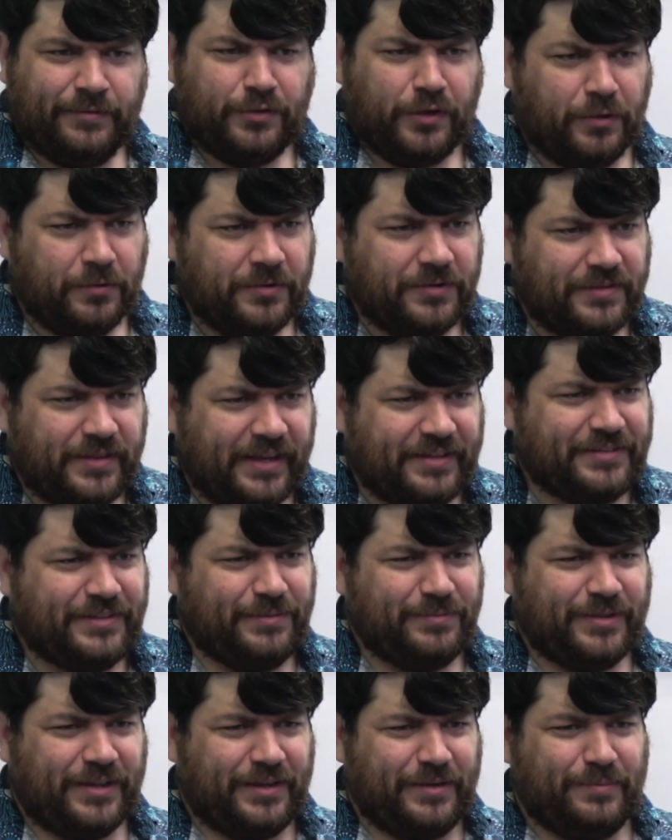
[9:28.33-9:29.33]
So that
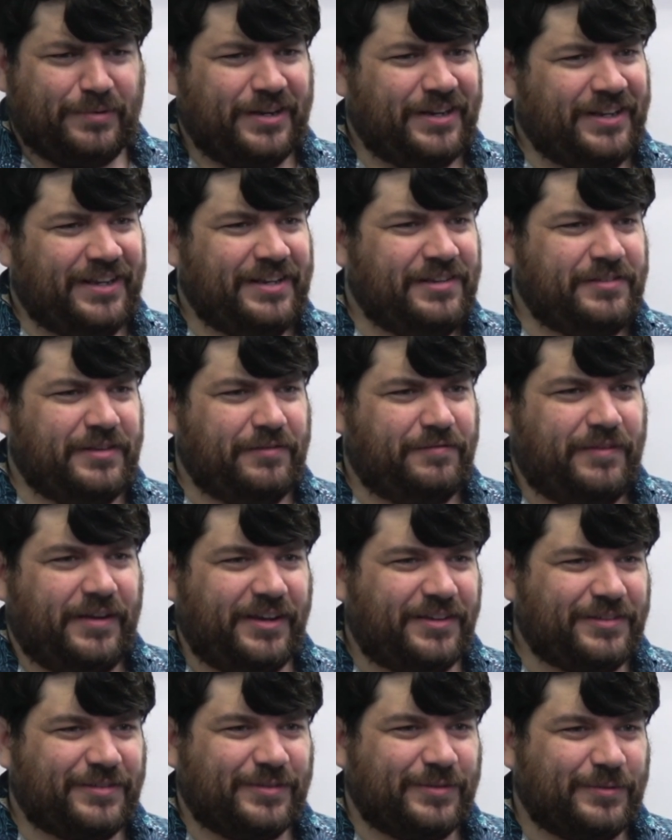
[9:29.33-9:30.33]
seems like a pretty easy
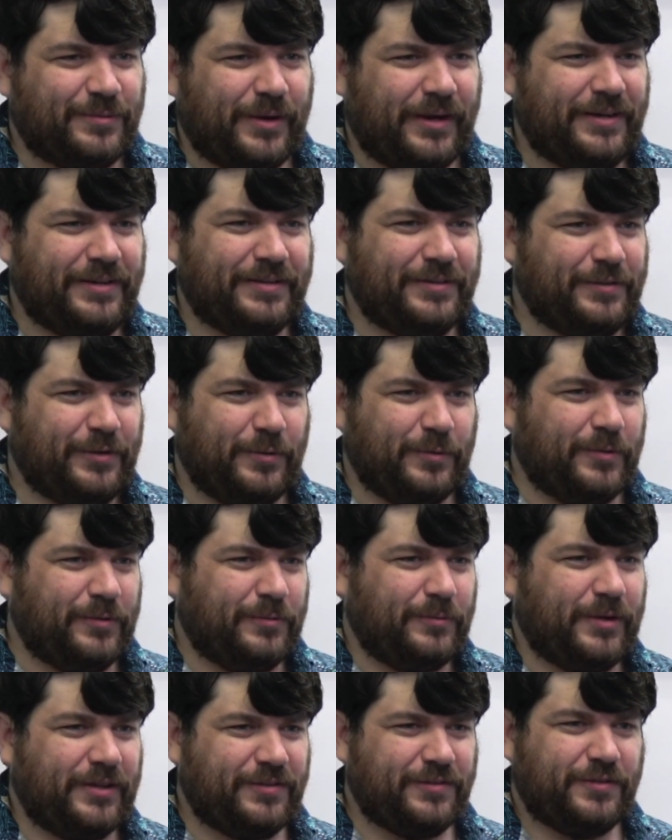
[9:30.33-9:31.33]
fix, right? So
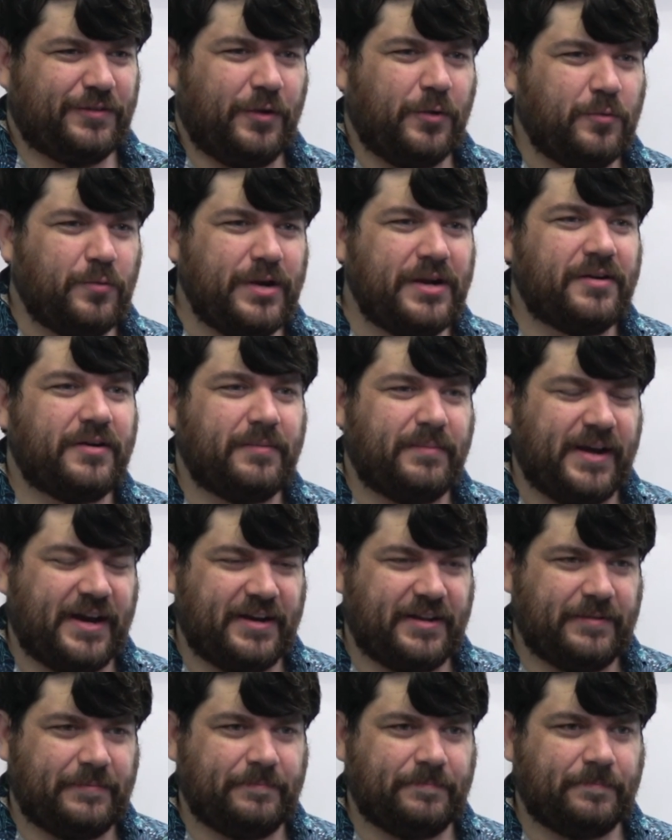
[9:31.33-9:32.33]
what's so weird
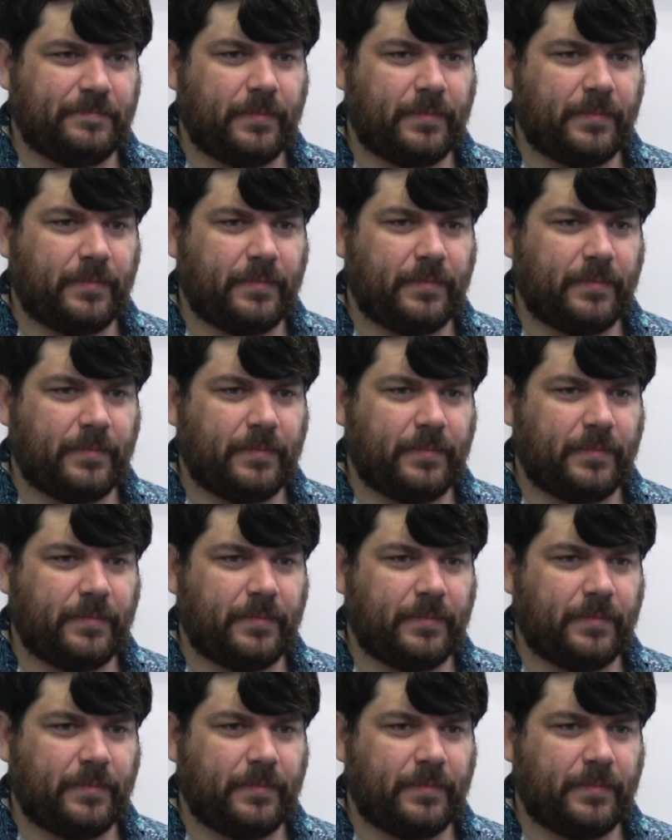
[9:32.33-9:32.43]
about it?